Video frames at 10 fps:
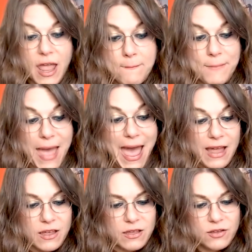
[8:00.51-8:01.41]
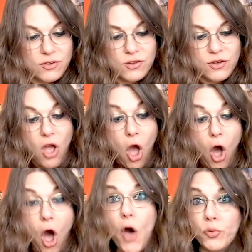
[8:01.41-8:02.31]
back.
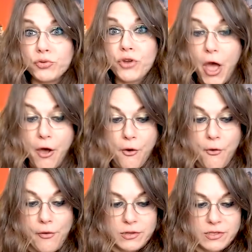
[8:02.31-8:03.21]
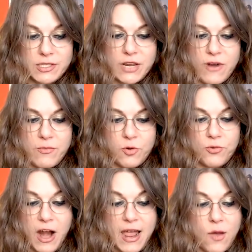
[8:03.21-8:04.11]
Oh no, said Rainbow
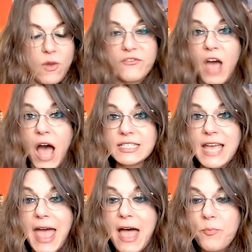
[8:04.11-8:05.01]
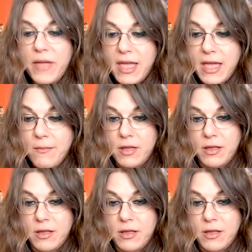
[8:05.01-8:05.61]
Brite. We've got to help him.